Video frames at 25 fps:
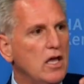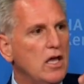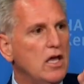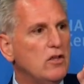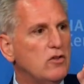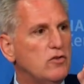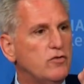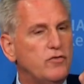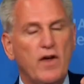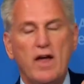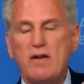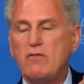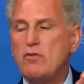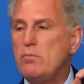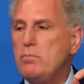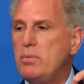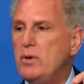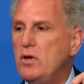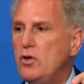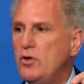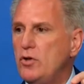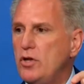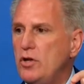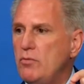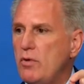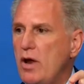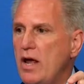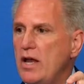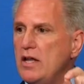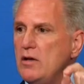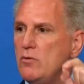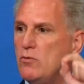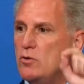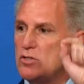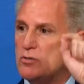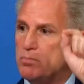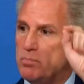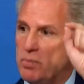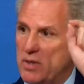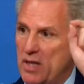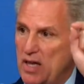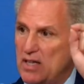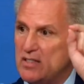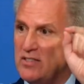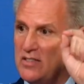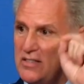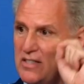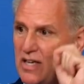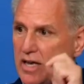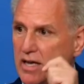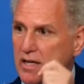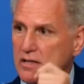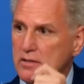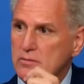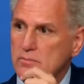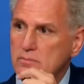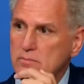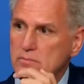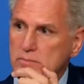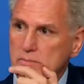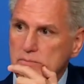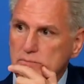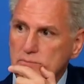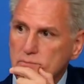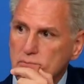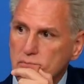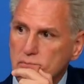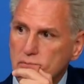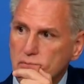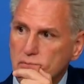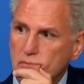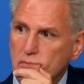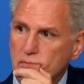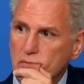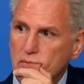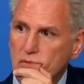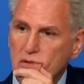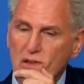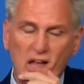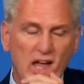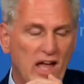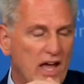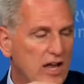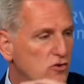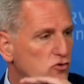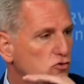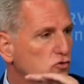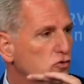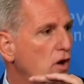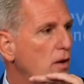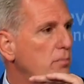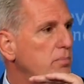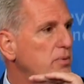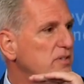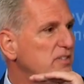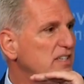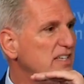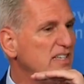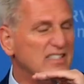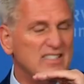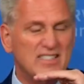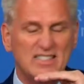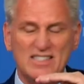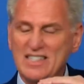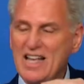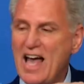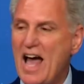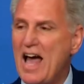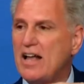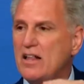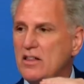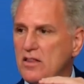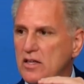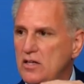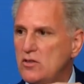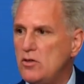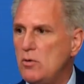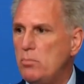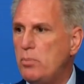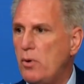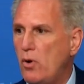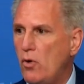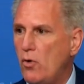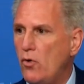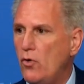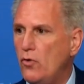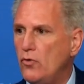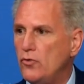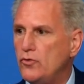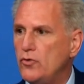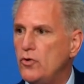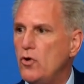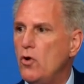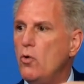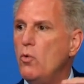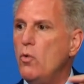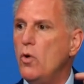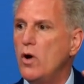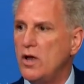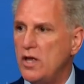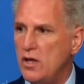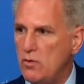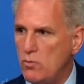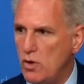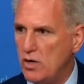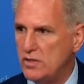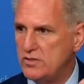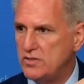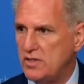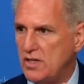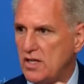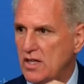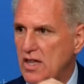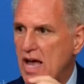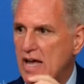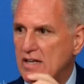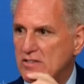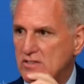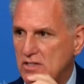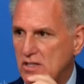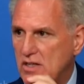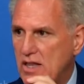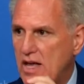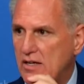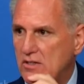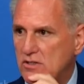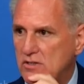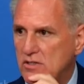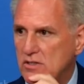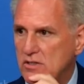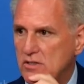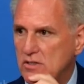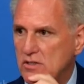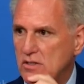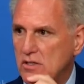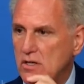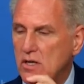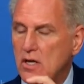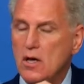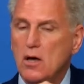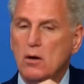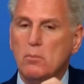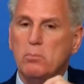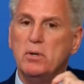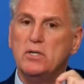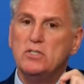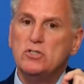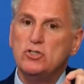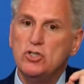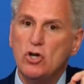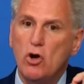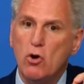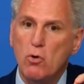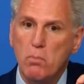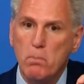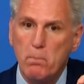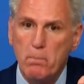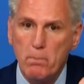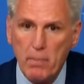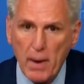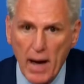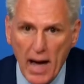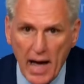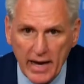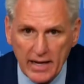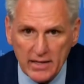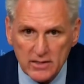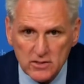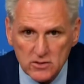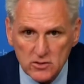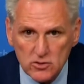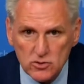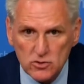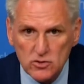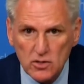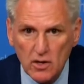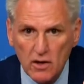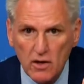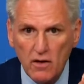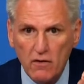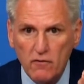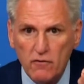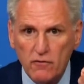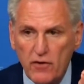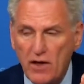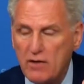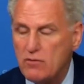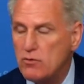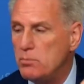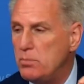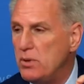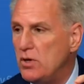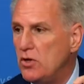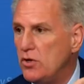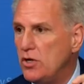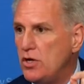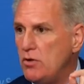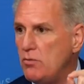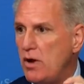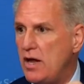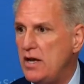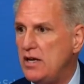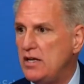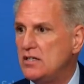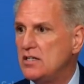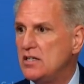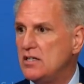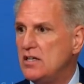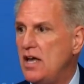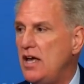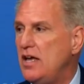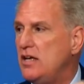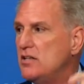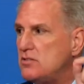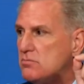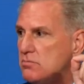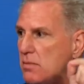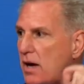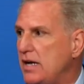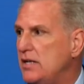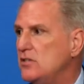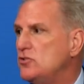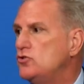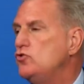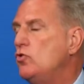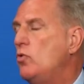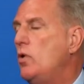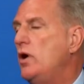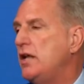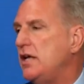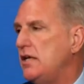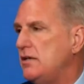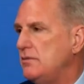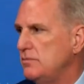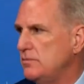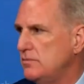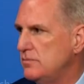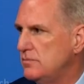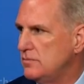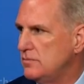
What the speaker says: His favorability rating was plus 10, and Trump is exactly in the polls where he was in the last election. But Joe Biden's favorability rating today is minus 20.